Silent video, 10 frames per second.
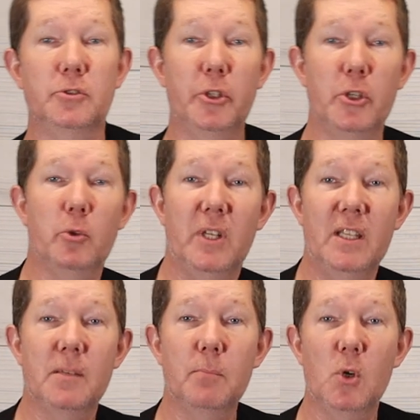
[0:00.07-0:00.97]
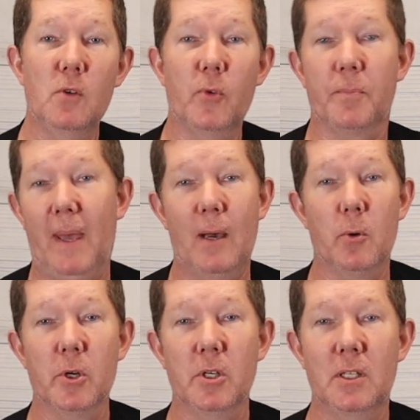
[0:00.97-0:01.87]
Do you need to move with
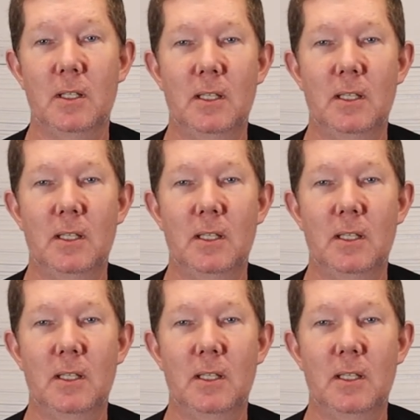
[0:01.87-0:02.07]
power?